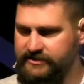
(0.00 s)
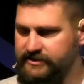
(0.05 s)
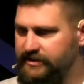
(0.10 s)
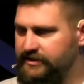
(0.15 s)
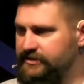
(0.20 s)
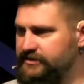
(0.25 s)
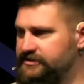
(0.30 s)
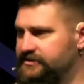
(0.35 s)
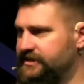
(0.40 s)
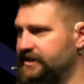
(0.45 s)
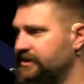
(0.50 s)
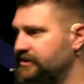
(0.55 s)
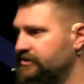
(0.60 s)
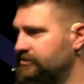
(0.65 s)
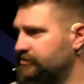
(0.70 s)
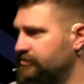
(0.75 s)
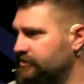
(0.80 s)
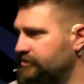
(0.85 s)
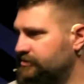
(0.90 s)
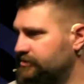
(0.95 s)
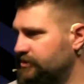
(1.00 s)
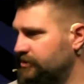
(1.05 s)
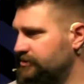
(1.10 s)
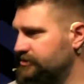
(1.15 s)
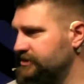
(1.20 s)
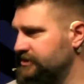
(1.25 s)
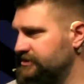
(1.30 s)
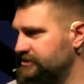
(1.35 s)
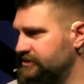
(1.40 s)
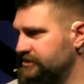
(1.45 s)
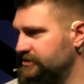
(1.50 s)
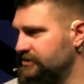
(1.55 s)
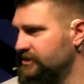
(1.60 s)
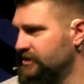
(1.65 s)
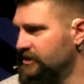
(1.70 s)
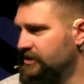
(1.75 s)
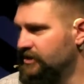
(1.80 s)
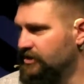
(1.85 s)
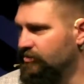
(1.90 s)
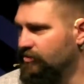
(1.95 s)
to understand who the church is and
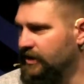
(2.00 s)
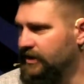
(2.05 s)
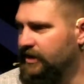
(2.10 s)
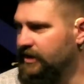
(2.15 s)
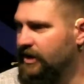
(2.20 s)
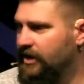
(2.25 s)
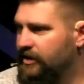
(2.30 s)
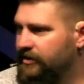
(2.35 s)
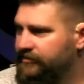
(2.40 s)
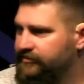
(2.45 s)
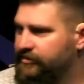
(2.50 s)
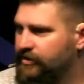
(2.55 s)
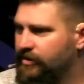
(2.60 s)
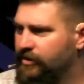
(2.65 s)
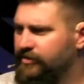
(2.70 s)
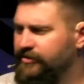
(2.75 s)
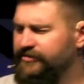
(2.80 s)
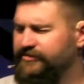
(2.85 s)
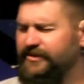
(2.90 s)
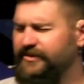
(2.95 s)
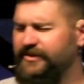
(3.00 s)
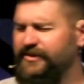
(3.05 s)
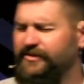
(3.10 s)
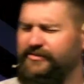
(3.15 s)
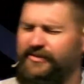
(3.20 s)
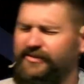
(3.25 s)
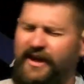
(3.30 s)
what God has called us to do.